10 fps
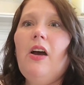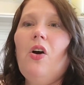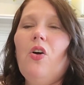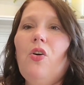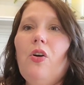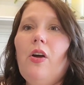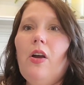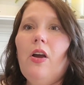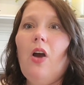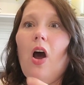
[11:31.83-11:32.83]
her
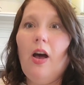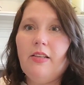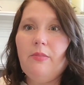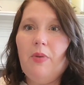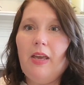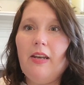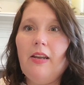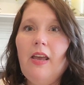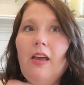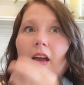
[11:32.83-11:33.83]

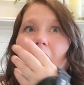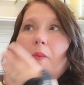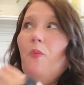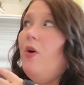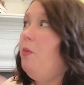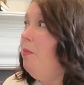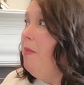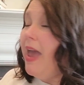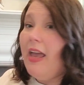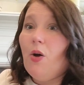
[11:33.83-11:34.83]
husband will
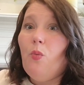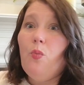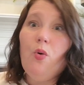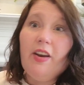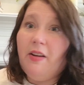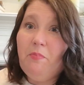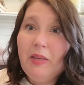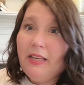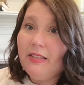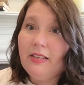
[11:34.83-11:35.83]
make wooden
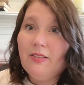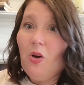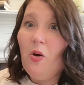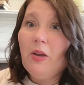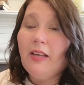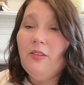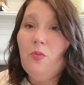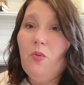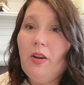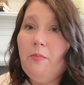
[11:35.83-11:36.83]
pieces, all kinds of
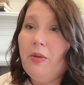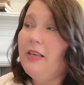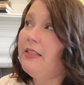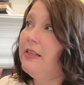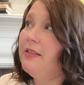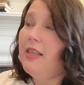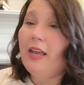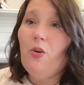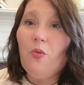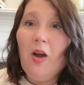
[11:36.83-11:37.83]
wooden pieces. They
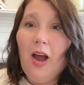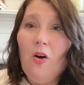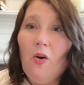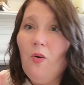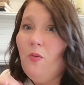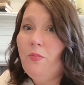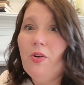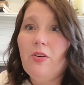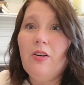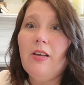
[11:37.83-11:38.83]
go to Home
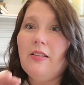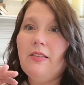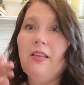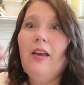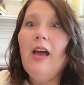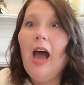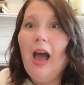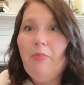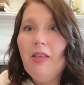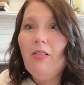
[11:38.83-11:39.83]
Goods,
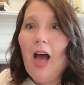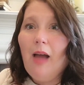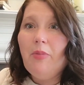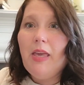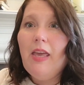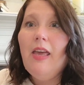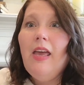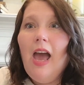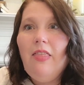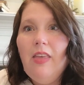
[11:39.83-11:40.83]
Hobby Lobby,
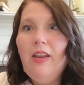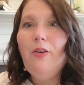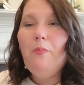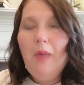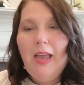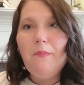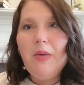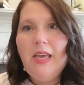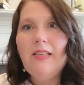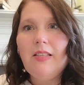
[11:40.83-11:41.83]
and then he'll make
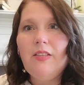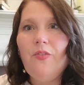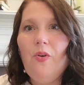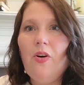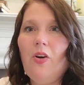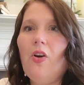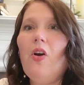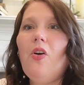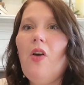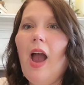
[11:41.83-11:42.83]
pieces for her.
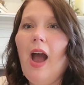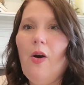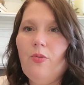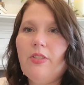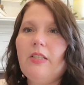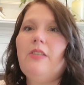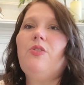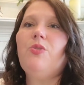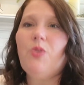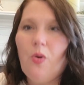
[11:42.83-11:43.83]
Her house
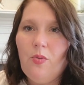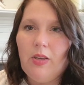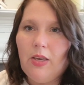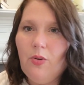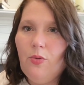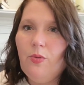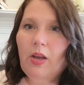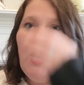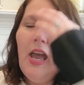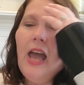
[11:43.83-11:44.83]
is so cute,
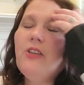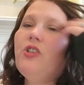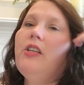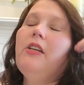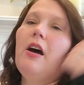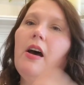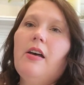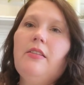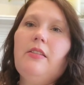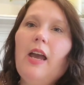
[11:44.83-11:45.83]
and she
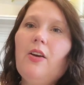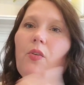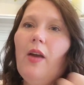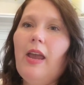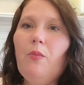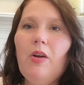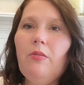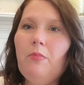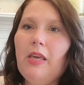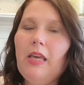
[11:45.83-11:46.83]
does decorate with
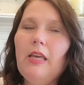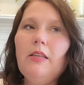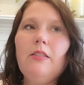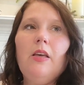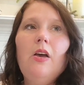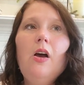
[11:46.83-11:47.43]
me's.